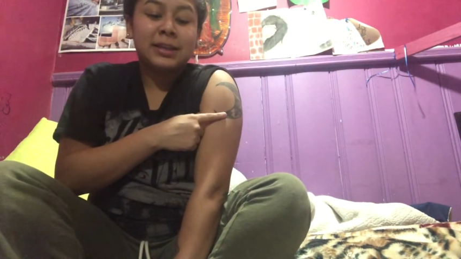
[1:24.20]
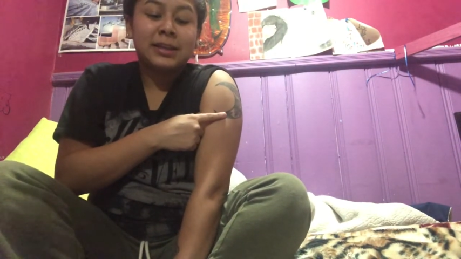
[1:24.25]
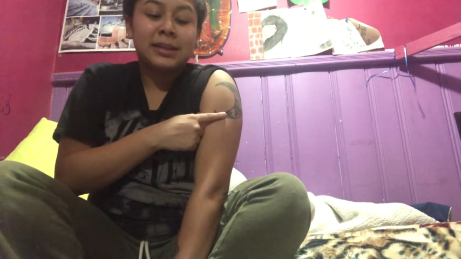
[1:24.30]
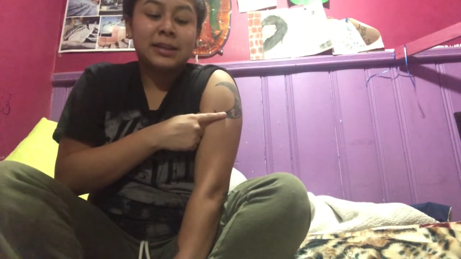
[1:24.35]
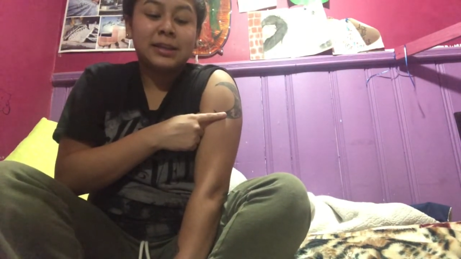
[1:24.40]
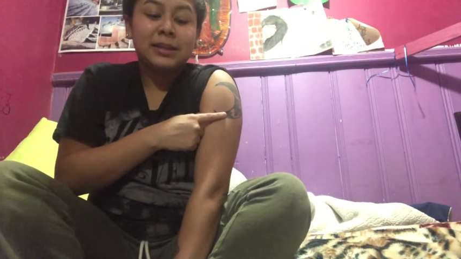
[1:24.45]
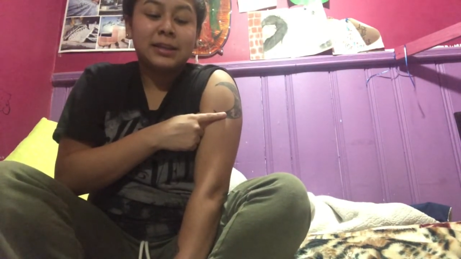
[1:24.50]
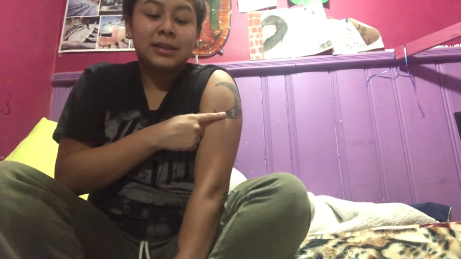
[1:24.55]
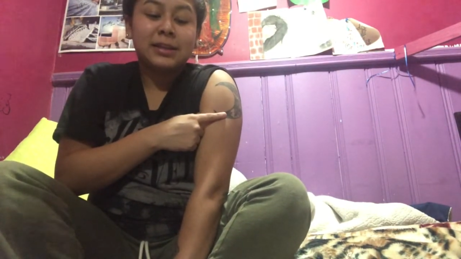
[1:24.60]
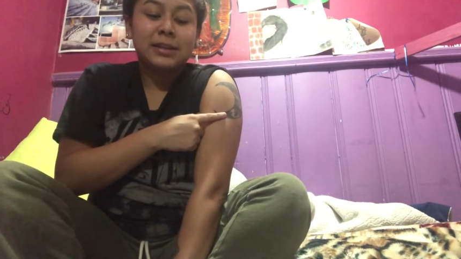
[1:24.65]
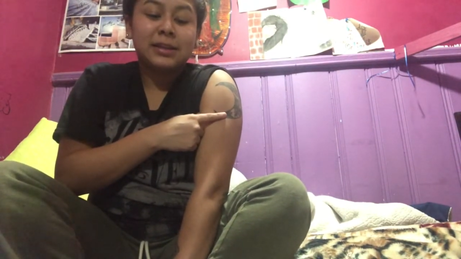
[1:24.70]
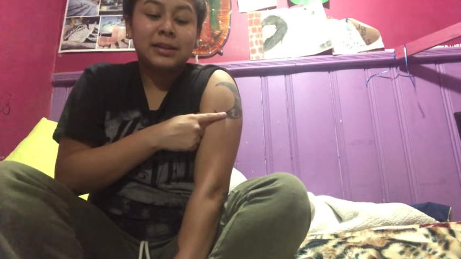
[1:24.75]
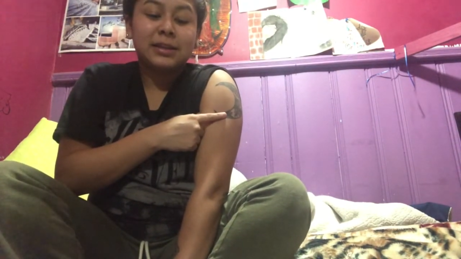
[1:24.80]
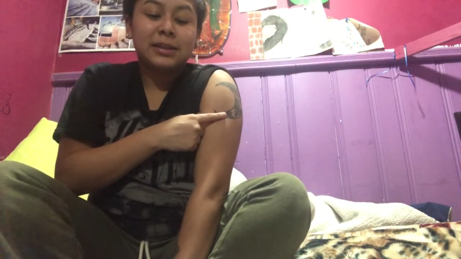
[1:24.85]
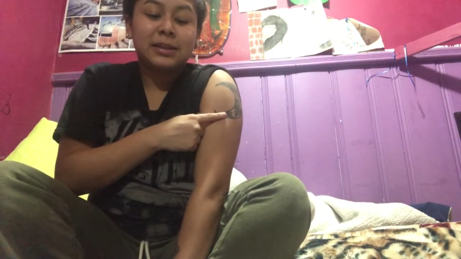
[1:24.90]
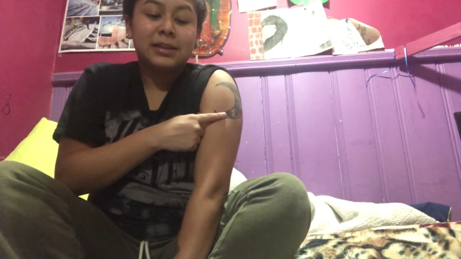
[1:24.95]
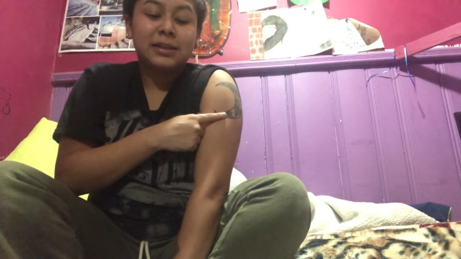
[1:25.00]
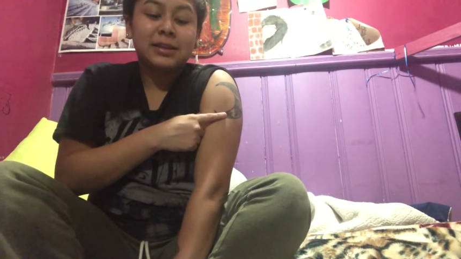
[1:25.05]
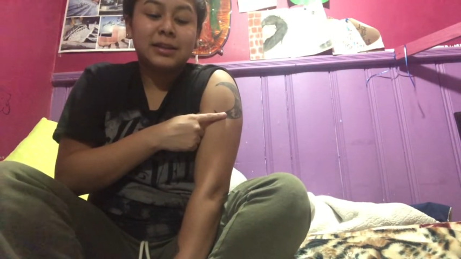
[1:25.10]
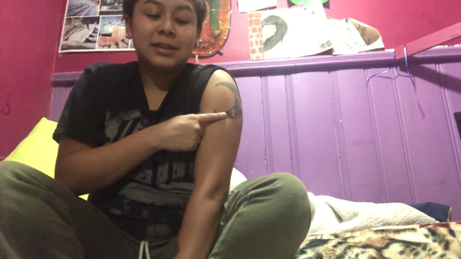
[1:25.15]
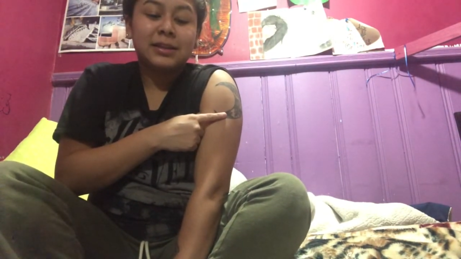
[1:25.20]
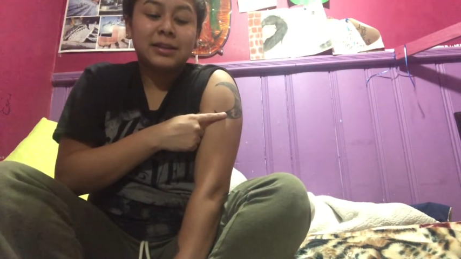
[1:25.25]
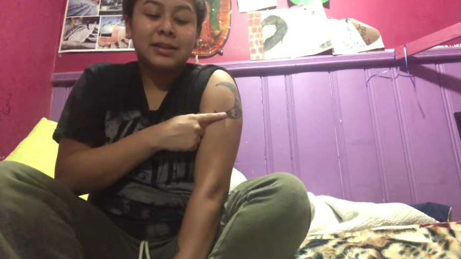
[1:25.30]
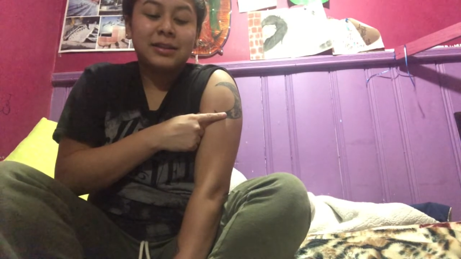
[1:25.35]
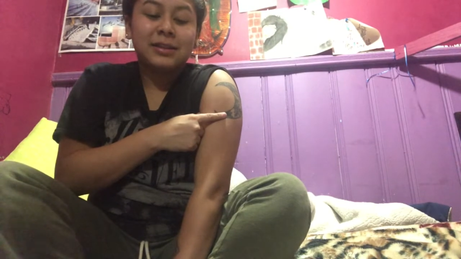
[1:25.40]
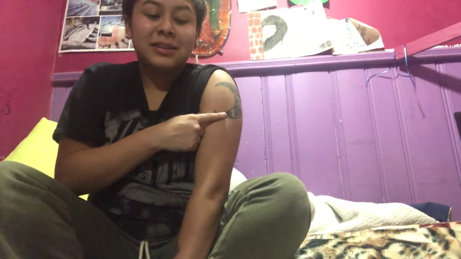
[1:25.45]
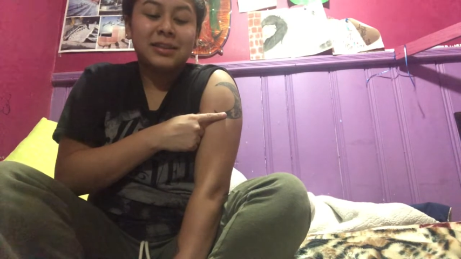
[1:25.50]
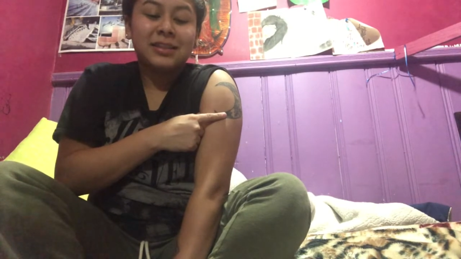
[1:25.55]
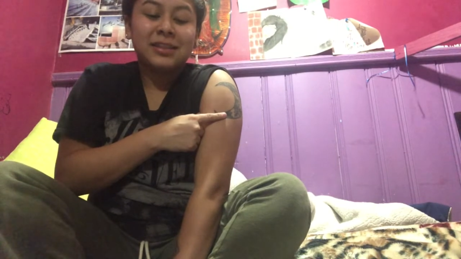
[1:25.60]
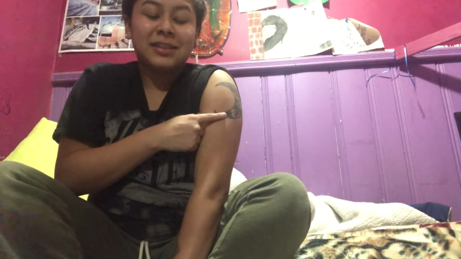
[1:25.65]

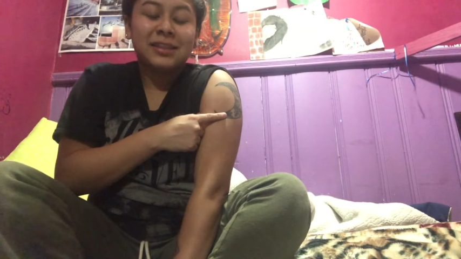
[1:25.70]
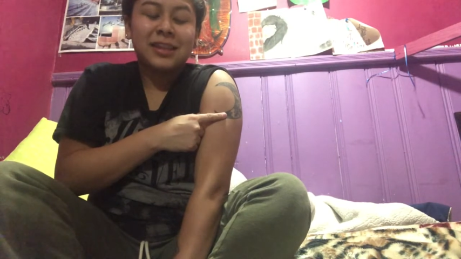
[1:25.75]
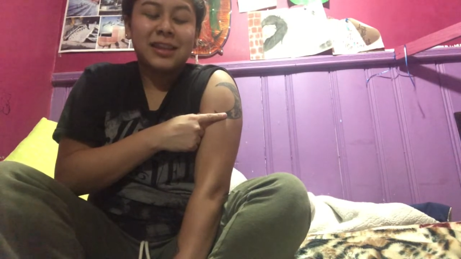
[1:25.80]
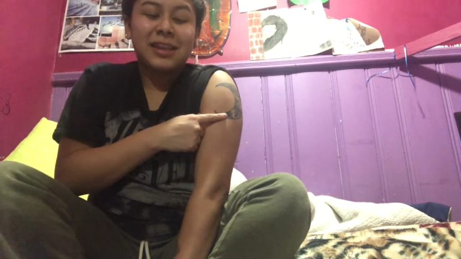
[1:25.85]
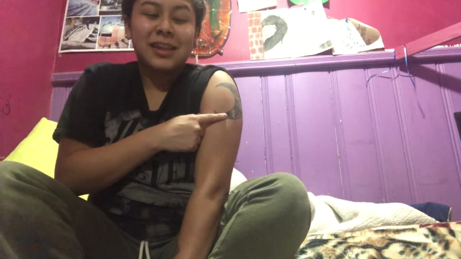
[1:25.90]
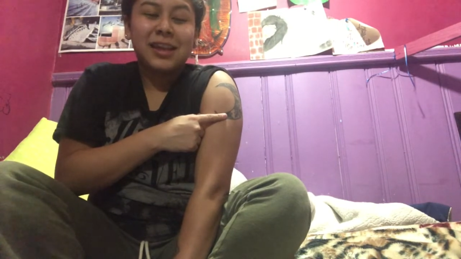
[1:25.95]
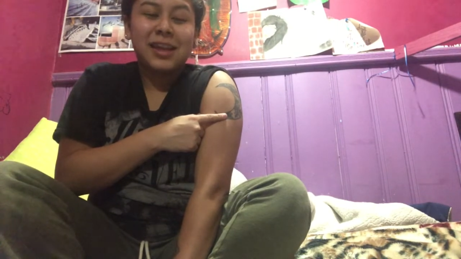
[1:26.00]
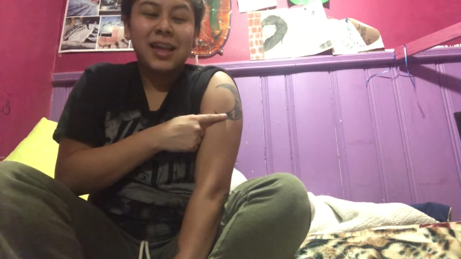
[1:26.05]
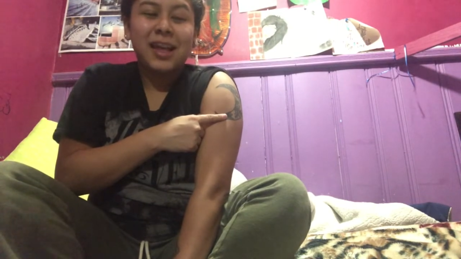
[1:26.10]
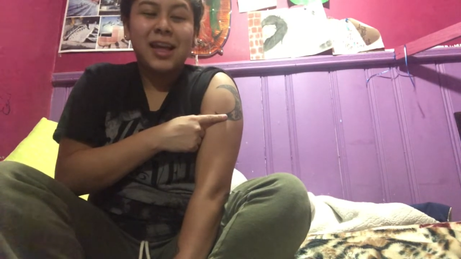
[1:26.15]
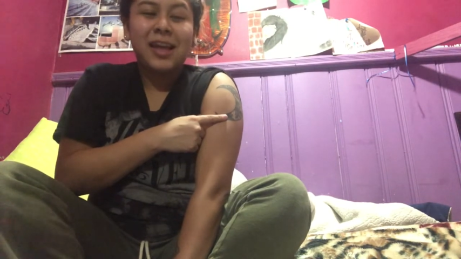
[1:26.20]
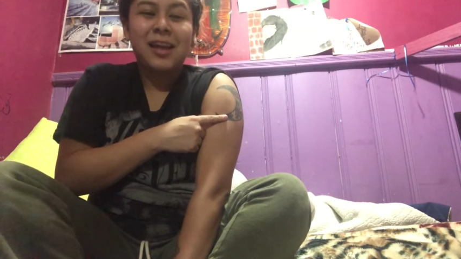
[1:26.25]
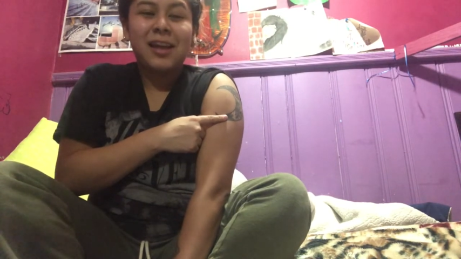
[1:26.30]
Nobody speaks.